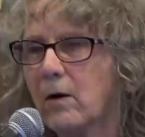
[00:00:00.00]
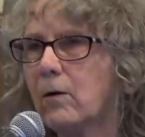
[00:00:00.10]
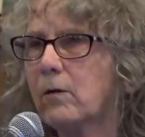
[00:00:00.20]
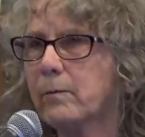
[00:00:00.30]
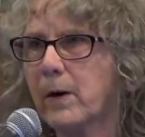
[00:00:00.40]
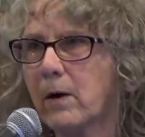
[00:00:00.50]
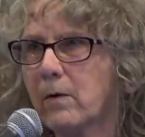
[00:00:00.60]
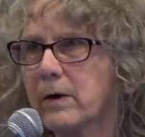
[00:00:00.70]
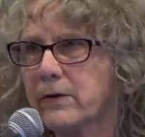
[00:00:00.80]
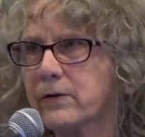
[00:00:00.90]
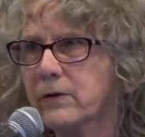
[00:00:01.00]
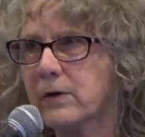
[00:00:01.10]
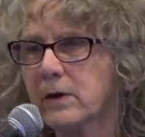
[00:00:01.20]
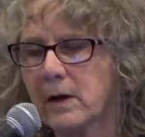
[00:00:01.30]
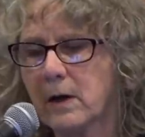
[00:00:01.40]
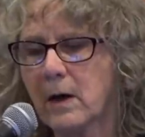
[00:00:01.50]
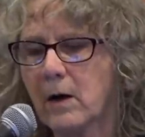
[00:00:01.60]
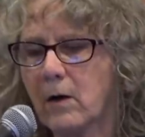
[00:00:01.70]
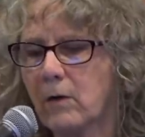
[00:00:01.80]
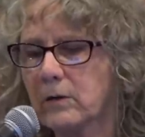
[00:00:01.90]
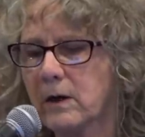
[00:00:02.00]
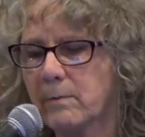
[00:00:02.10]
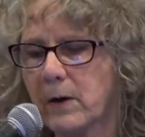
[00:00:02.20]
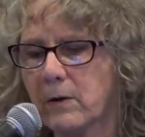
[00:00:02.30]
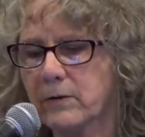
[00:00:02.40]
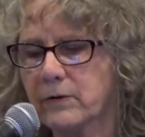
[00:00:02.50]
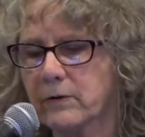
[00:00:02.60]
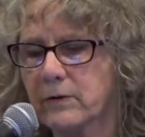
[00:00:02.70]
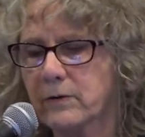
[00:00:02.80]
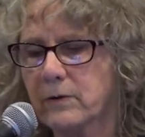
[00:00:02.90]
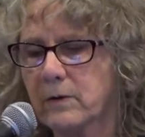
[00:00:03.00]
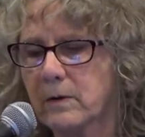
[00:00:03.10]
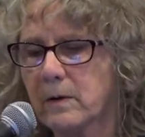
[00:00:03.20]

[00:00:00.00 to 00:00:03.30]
old poets, old composers.